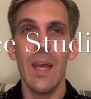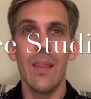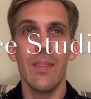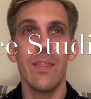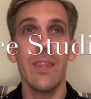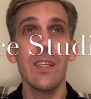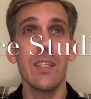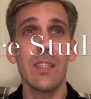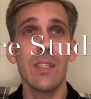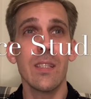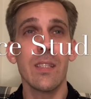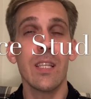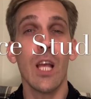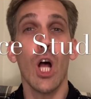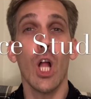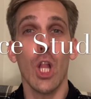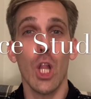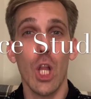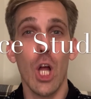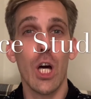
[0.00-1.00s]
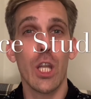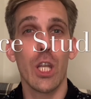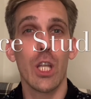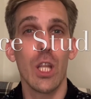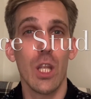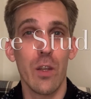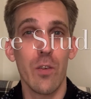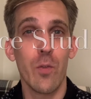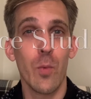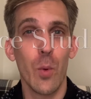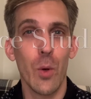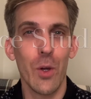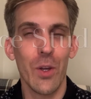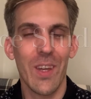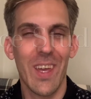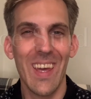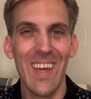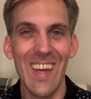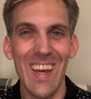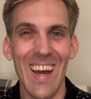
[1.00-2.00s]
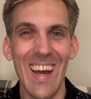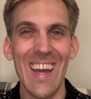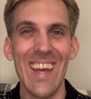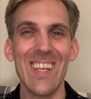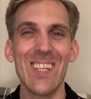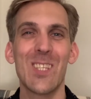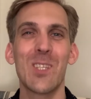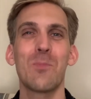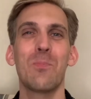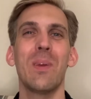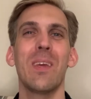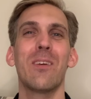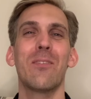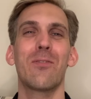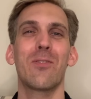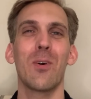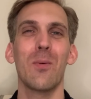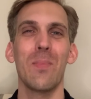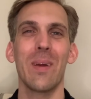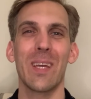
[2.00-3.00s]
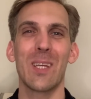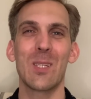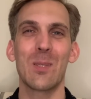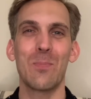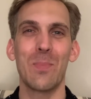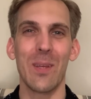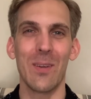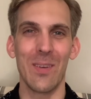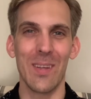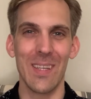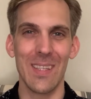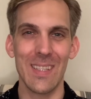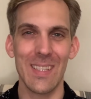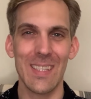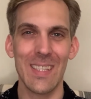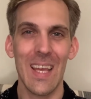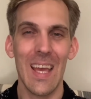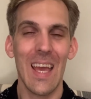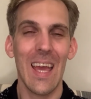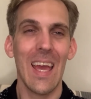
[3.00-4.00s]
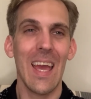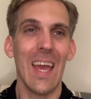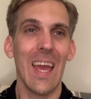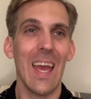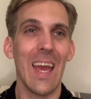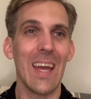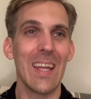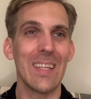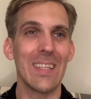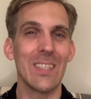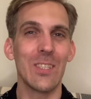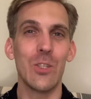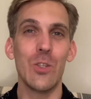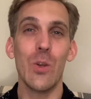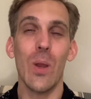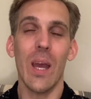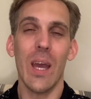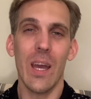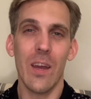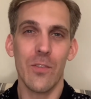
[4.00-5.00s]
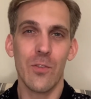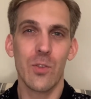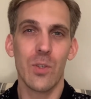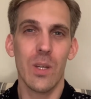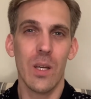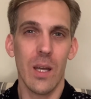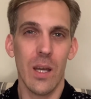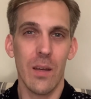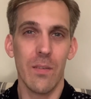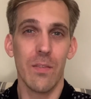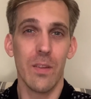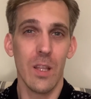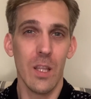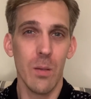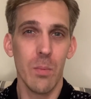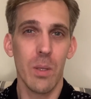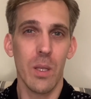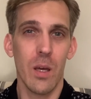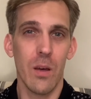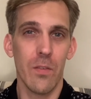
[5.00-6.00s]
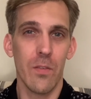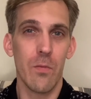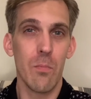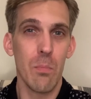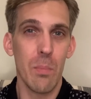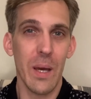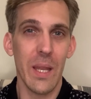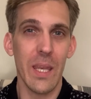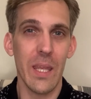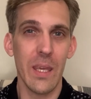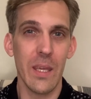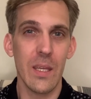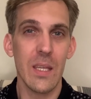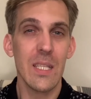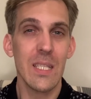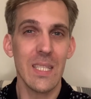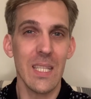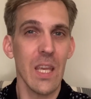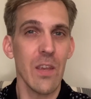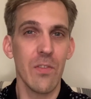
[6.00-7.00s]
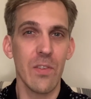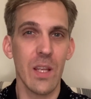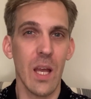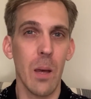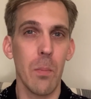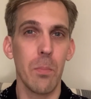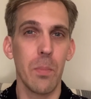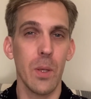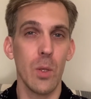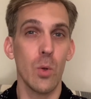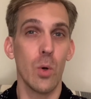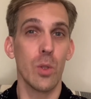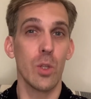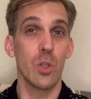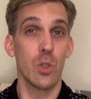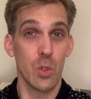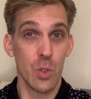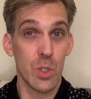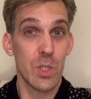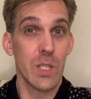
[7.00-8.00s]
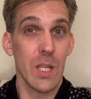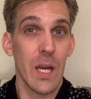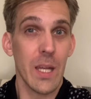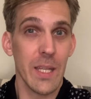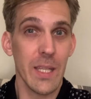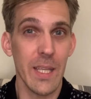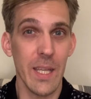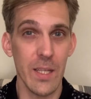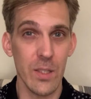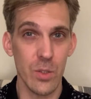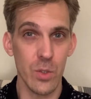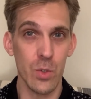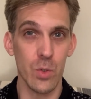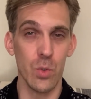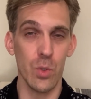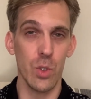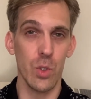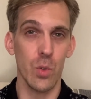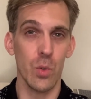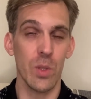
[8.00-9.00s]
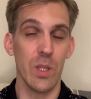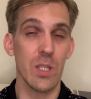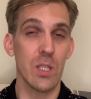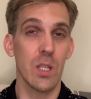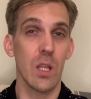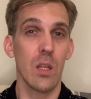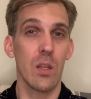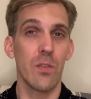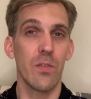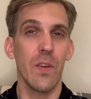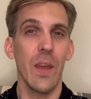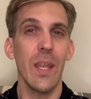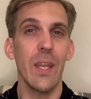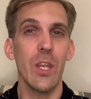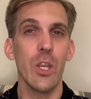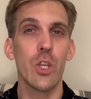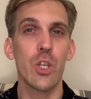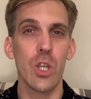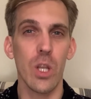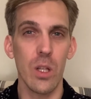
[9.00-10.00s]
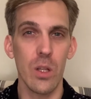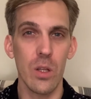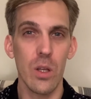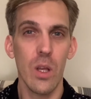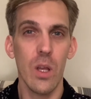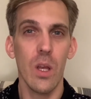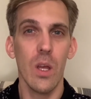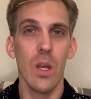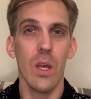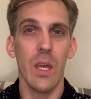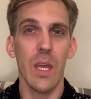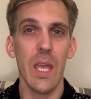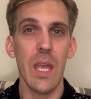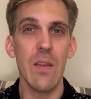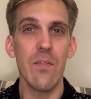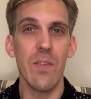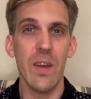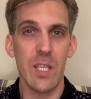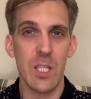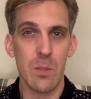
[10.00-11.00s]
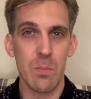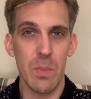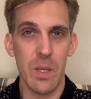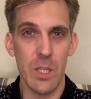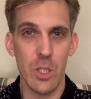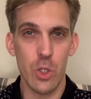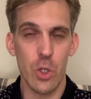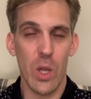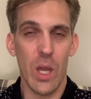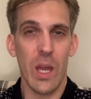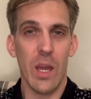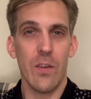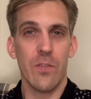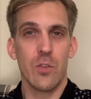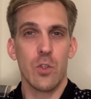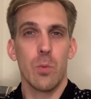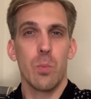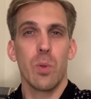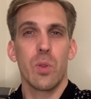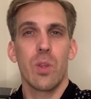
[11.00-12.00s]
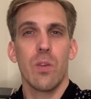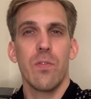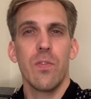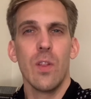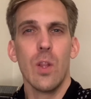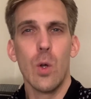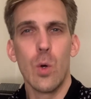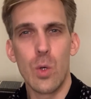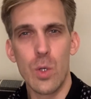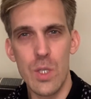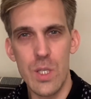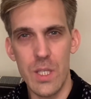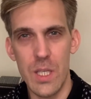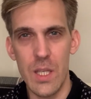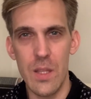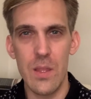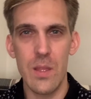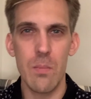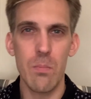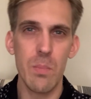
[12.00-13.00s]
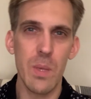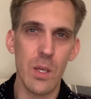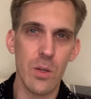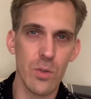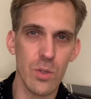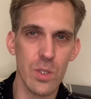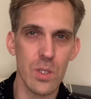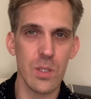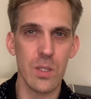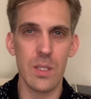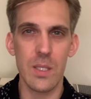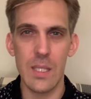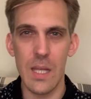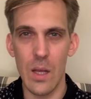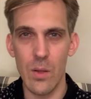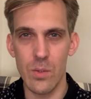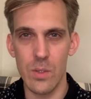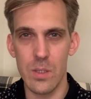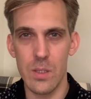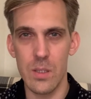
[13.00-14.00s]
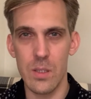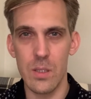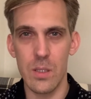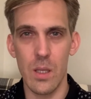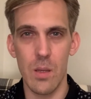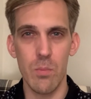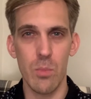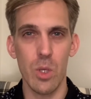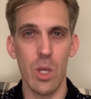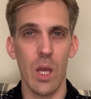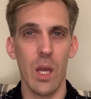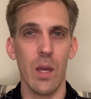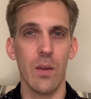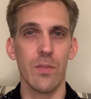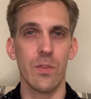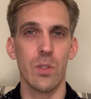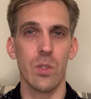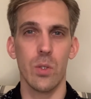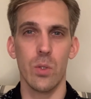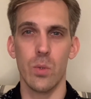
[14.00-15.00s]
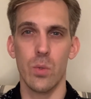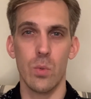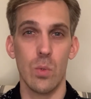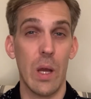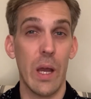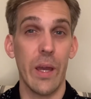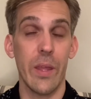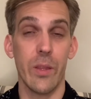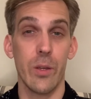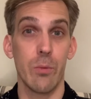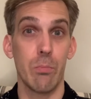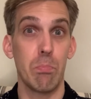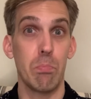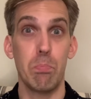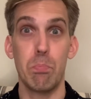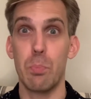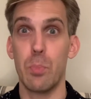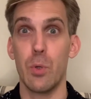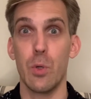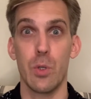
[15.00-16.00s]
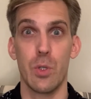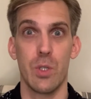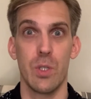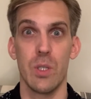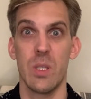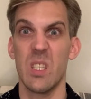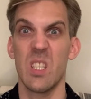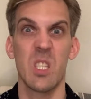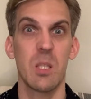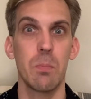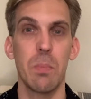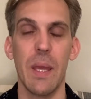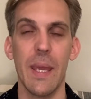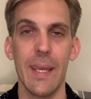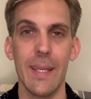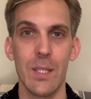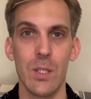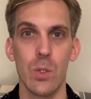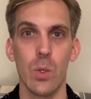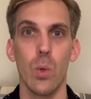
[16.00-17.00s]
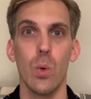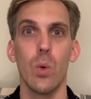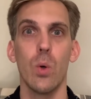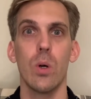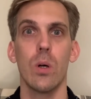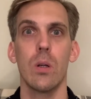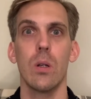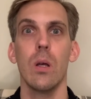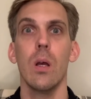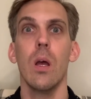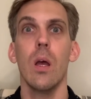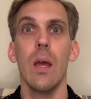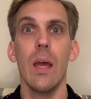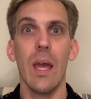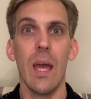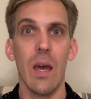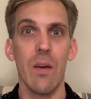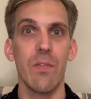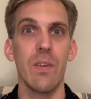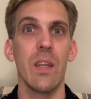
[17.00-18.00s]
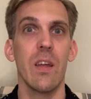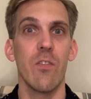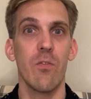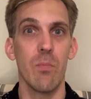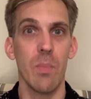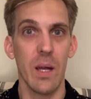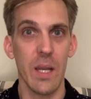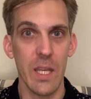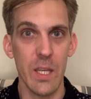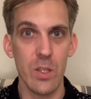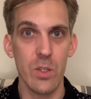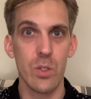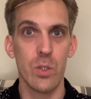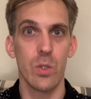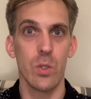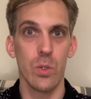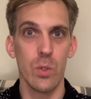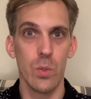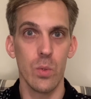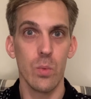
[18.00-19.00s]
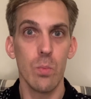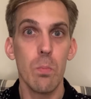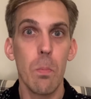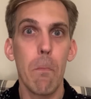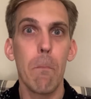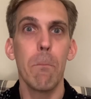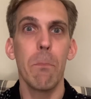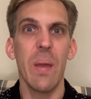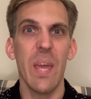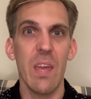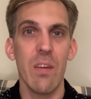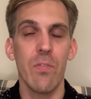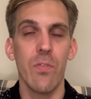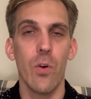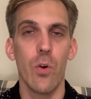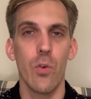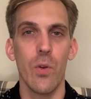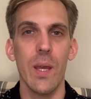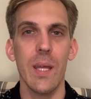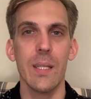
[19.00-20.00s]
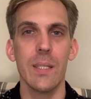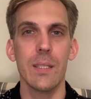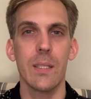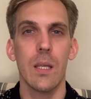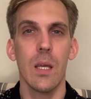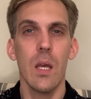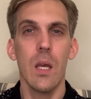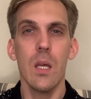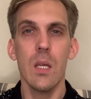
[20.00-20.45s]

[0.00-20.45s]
This is a lot of work. I speak from experience, and you have to have a little bit of money saved up in order to start a dance studio. There's a lot of initial investment. You have to put the floors in, the mirrors, the sound system. You have to either purchase a space or have enough money to pay for rent.